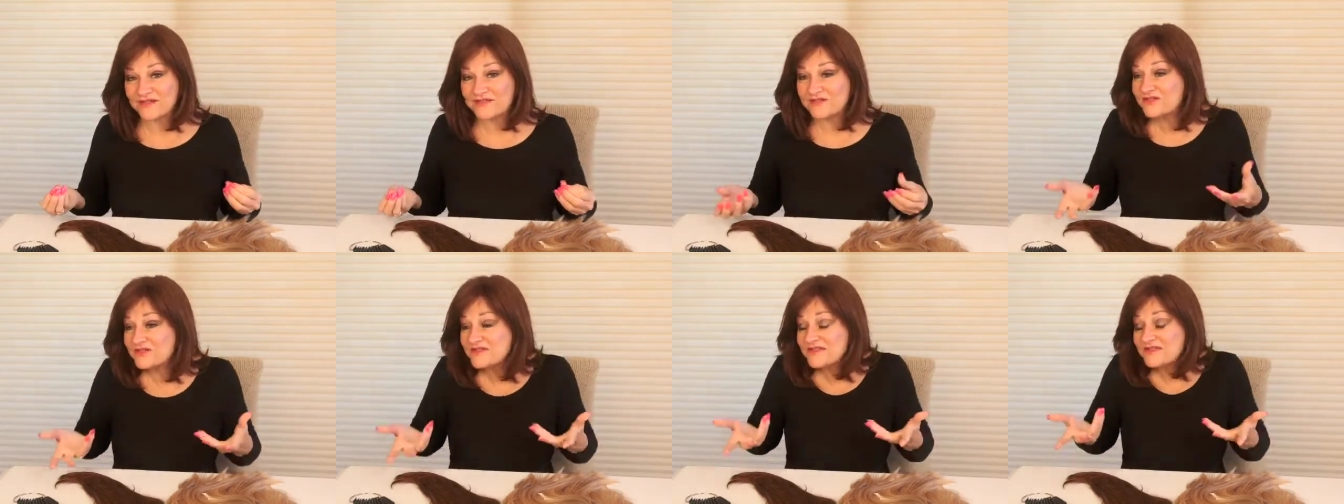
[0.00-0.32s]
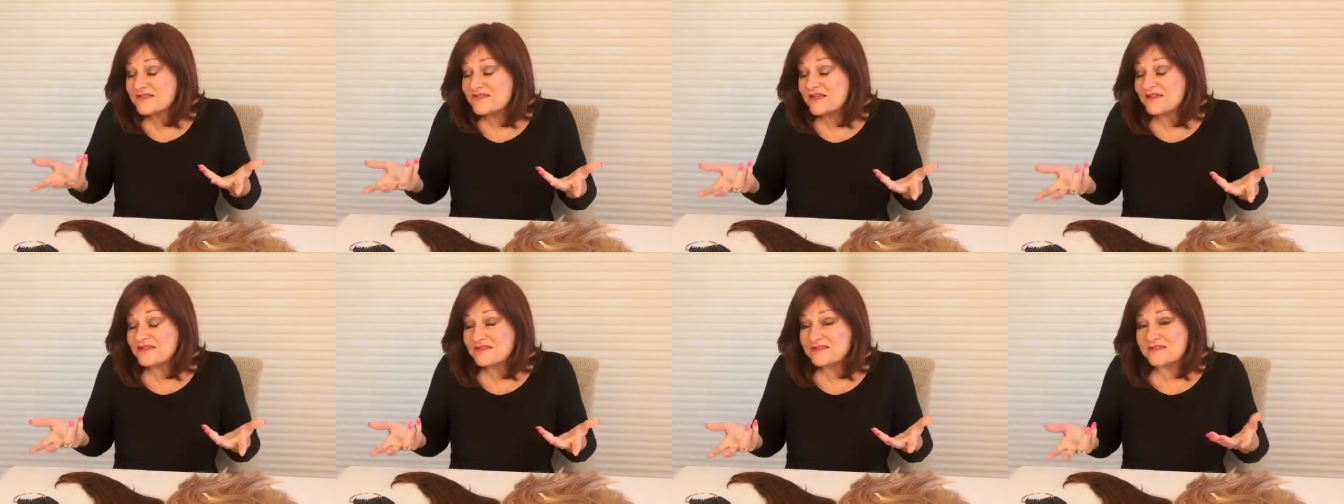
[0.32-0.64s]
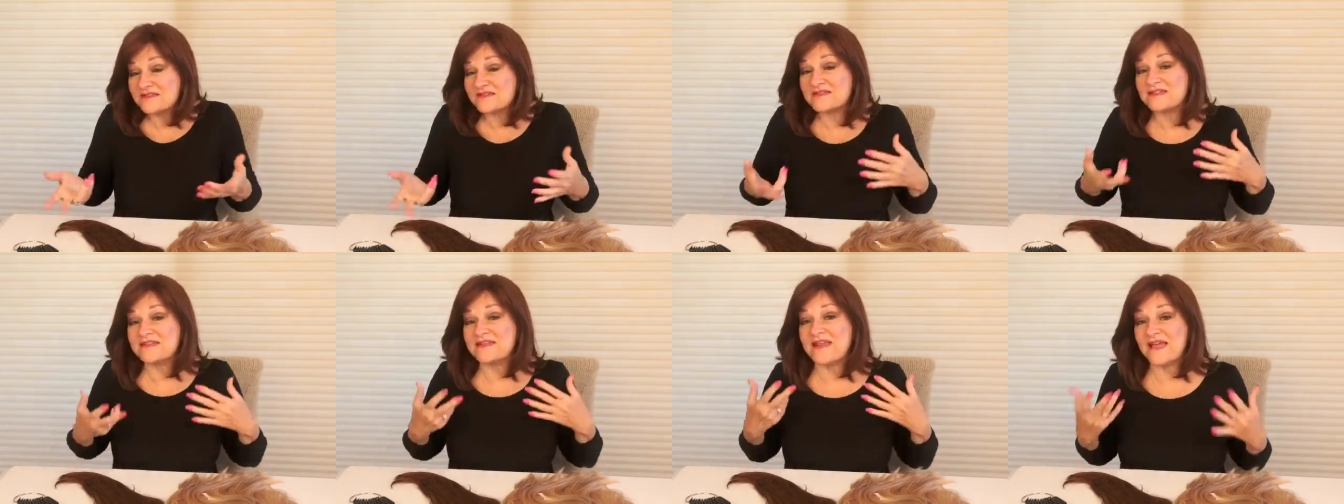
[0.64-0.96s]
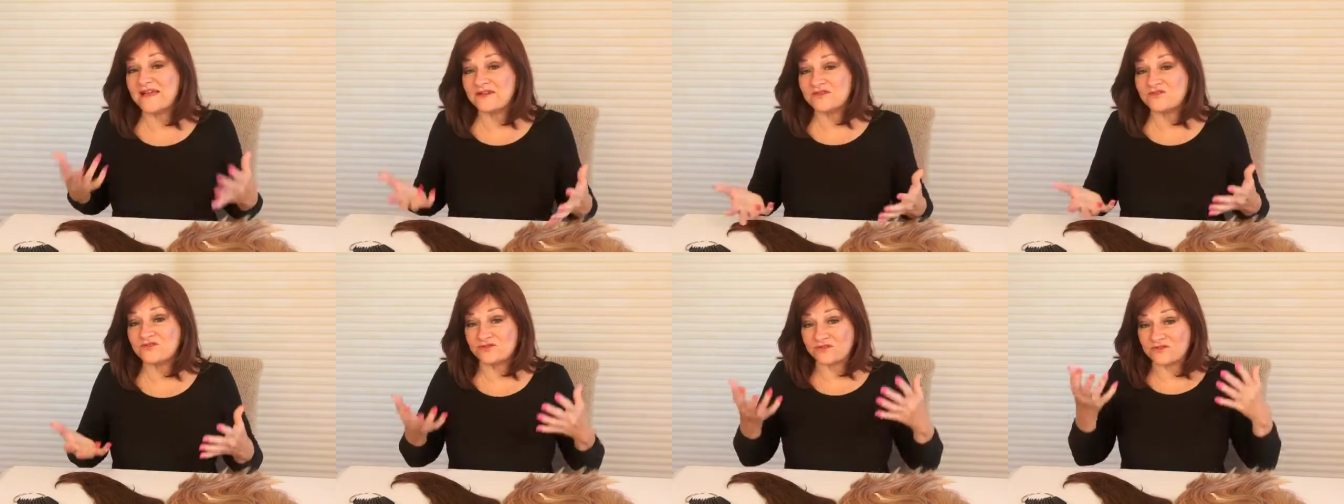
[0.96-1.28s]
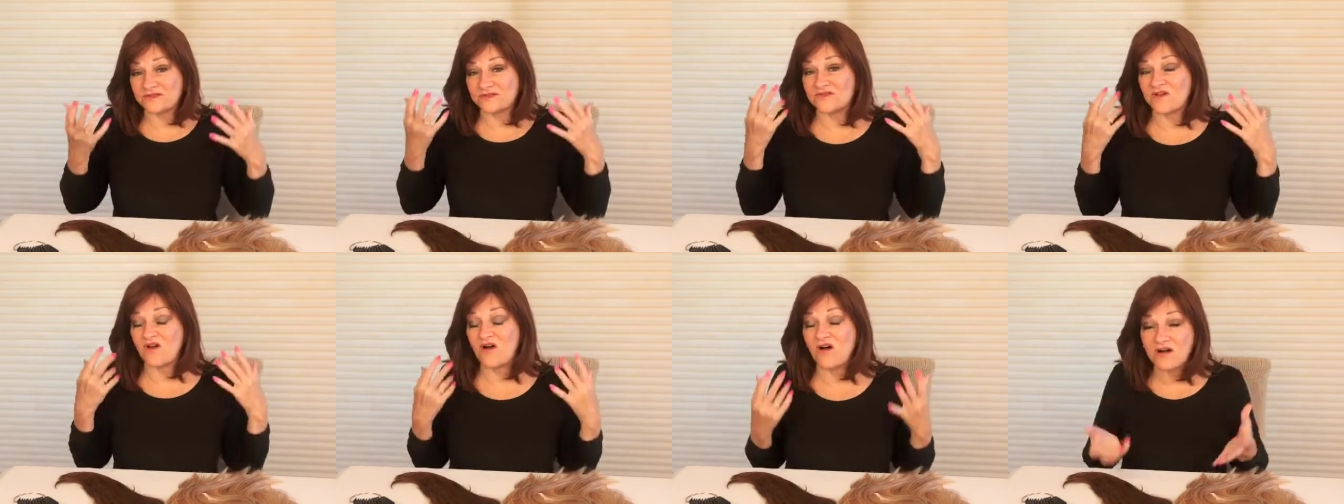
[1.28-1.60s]
It just does. It's
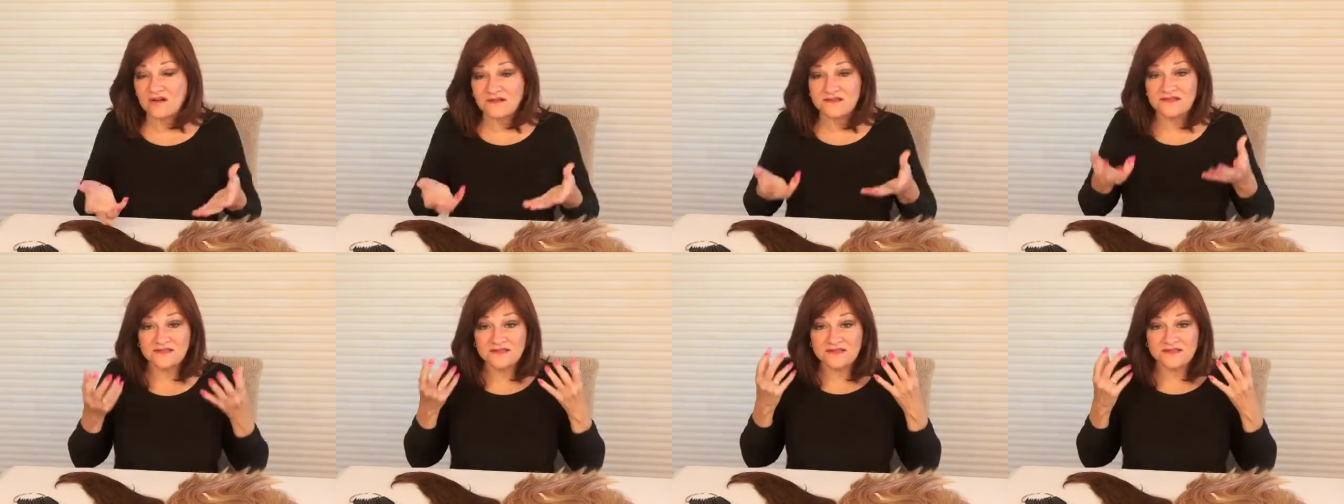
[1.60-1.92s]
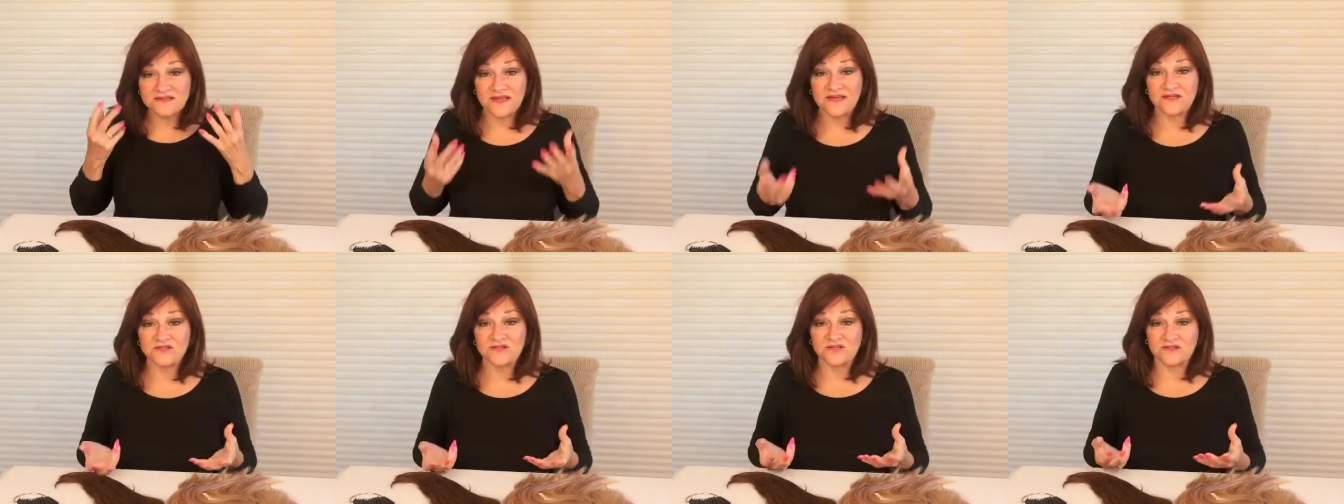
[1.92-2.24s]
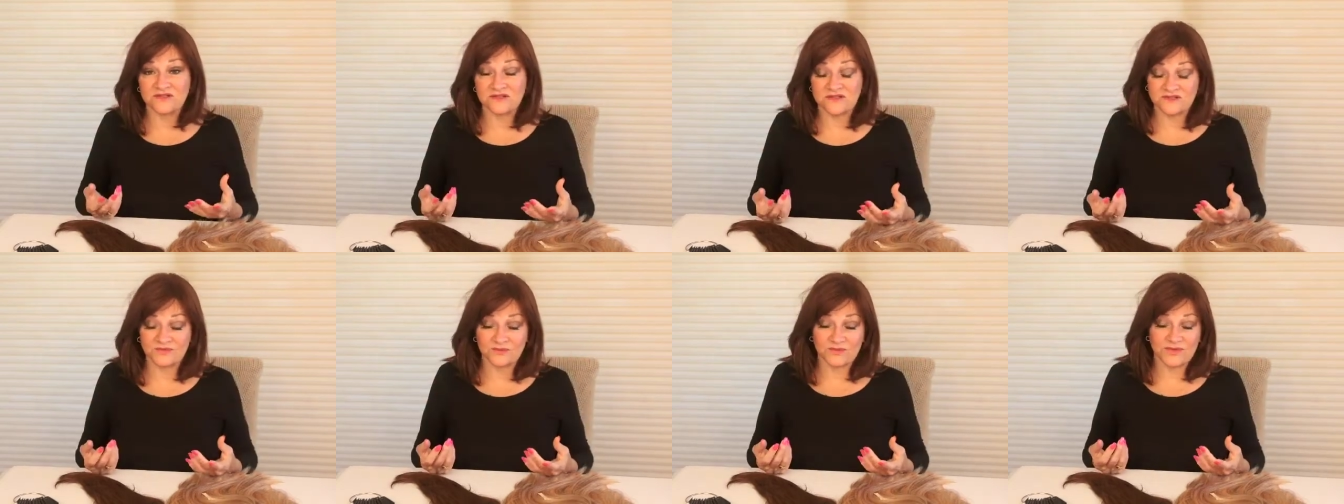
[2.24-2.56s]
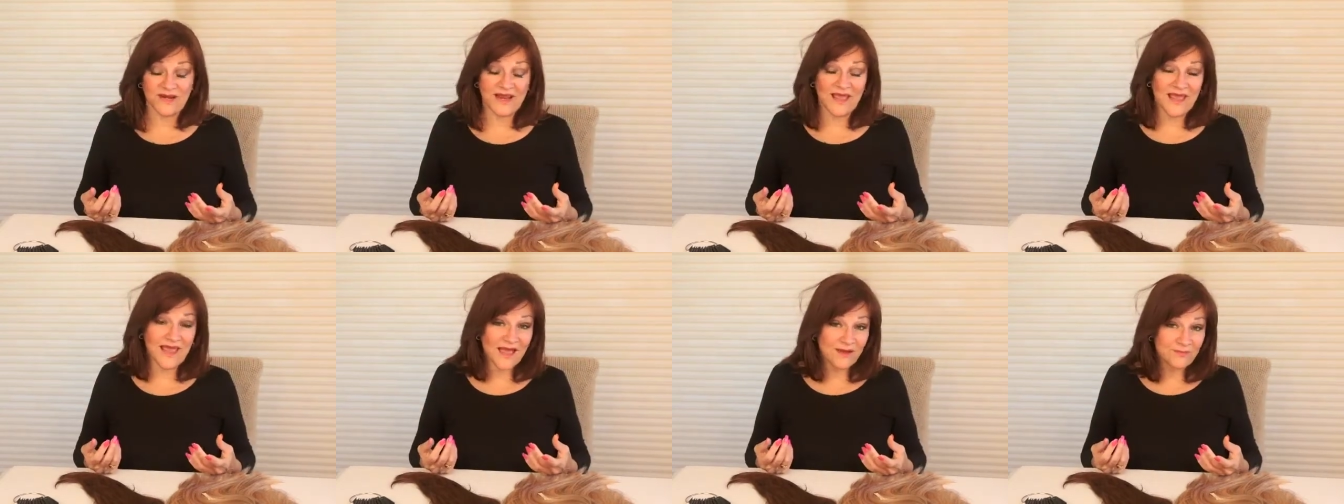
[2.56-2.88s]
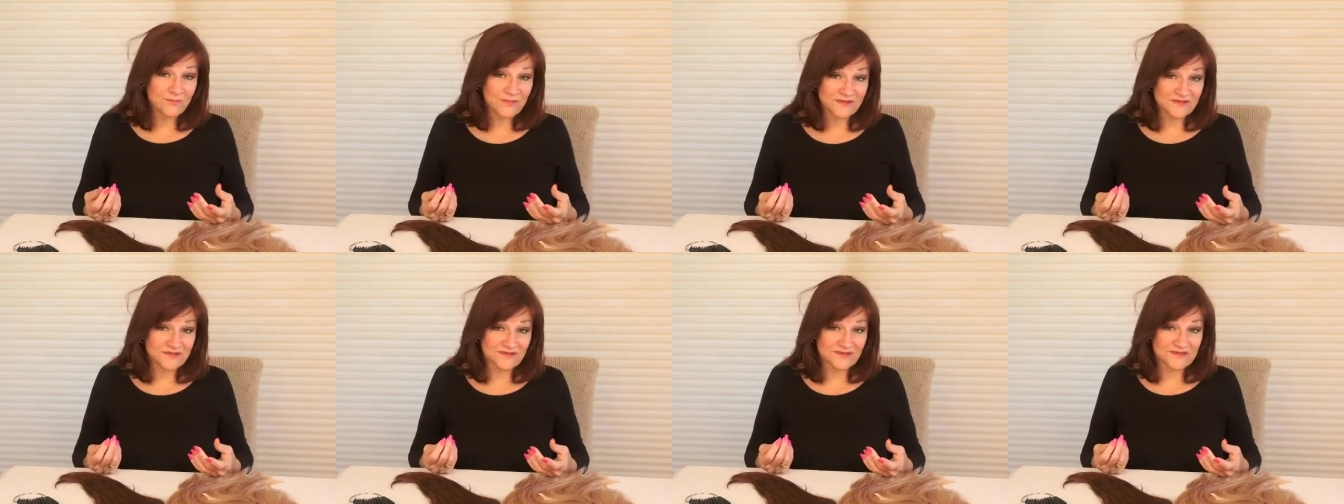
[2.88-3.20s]
natural. It's oxidation. It's what
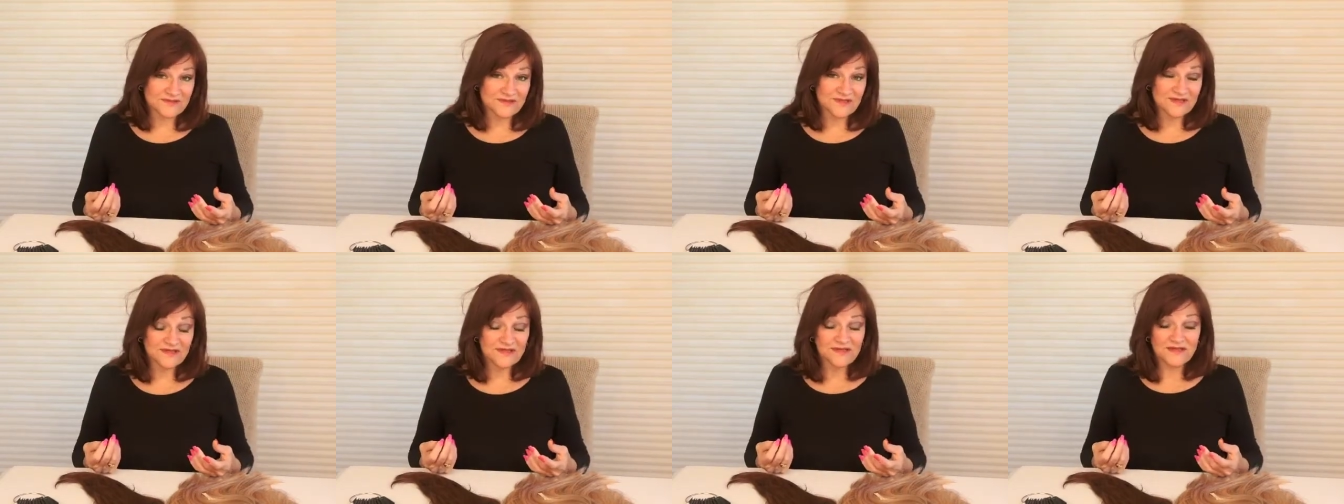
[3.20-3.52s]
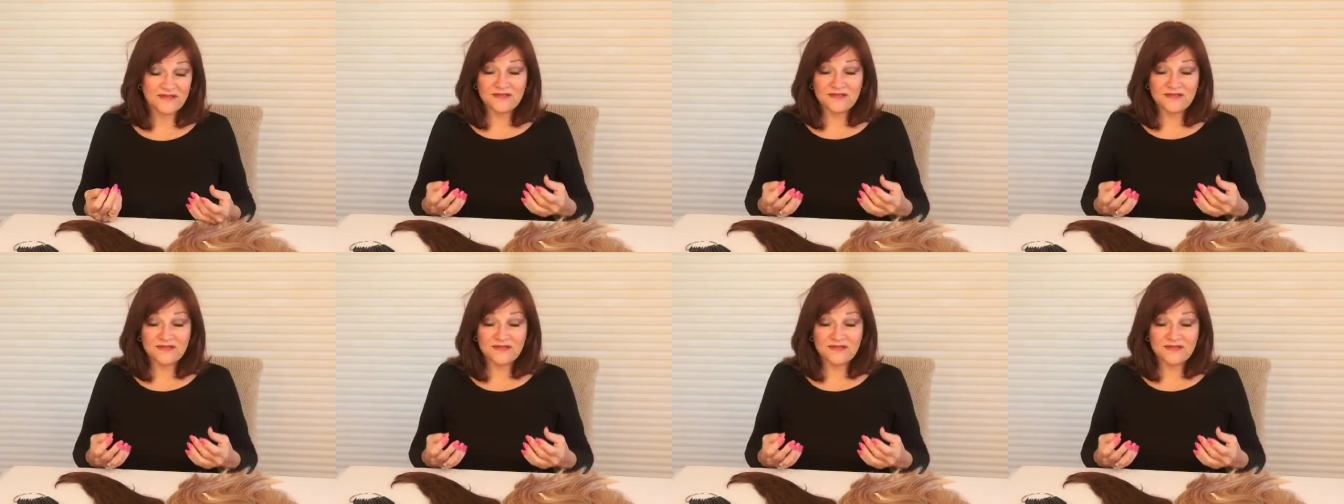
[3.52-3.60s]
happens.